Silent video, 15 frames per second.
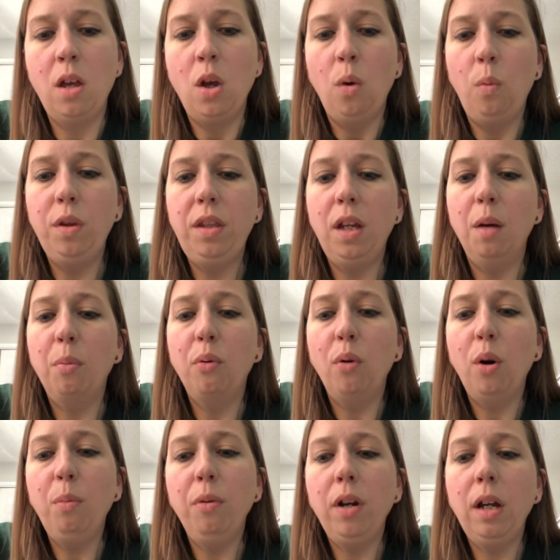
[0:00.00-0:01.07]
With the
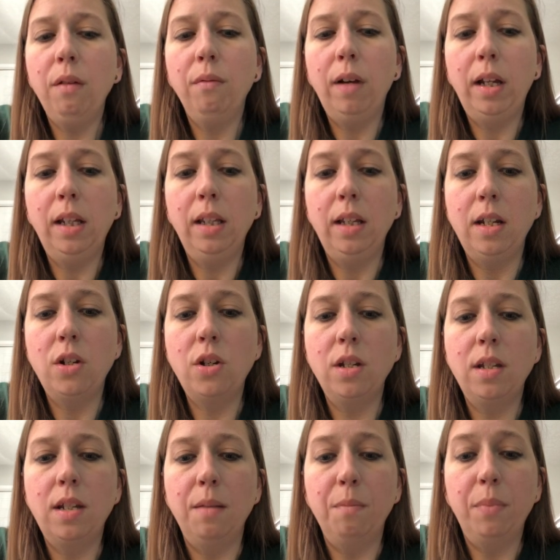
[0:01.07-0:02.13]
appropriate
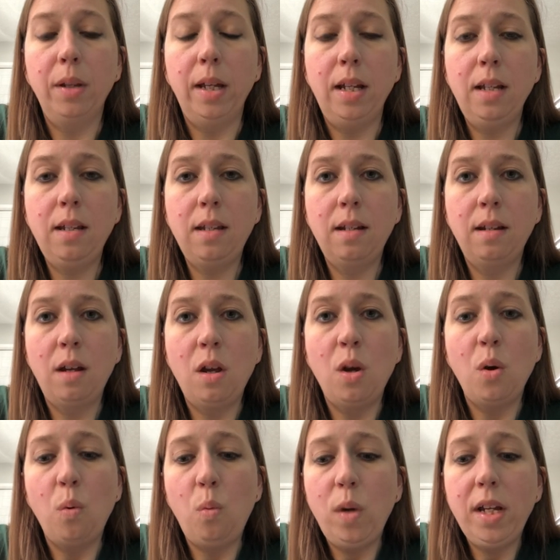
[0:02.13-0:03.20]
regulations in place,
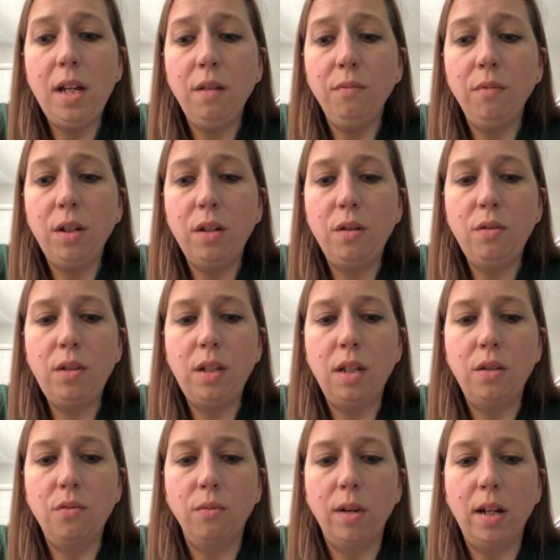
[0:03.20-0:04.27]
we can reduce
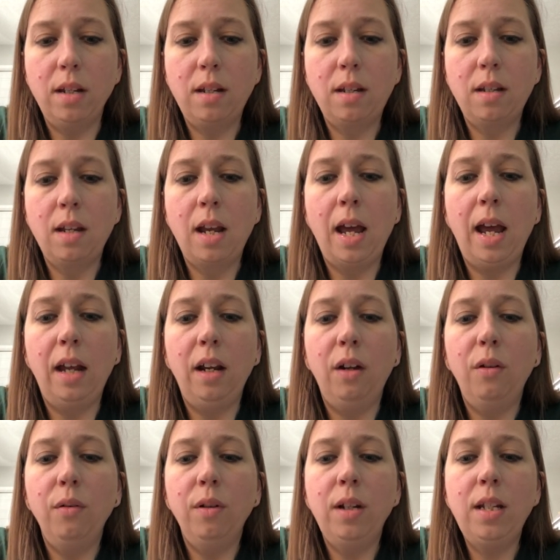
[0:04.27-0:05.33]
these risks and
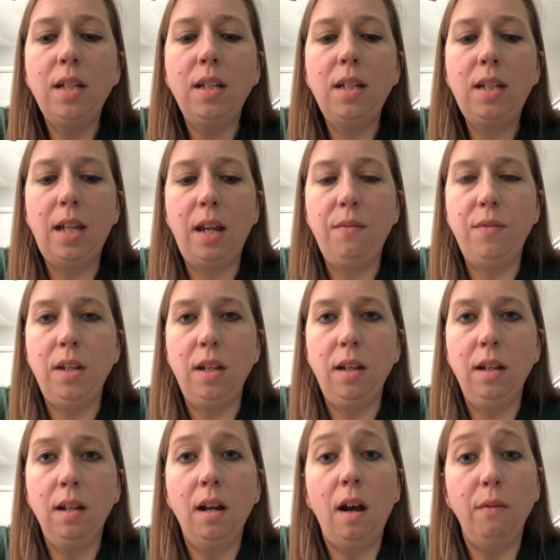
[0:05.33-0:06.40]
increase the
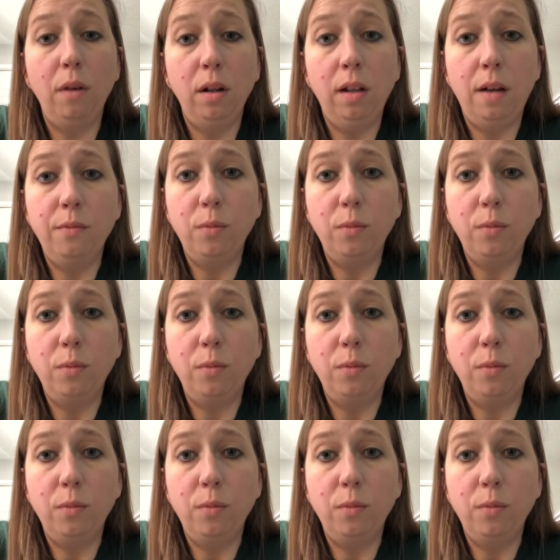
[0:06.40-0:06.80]
safety of our loved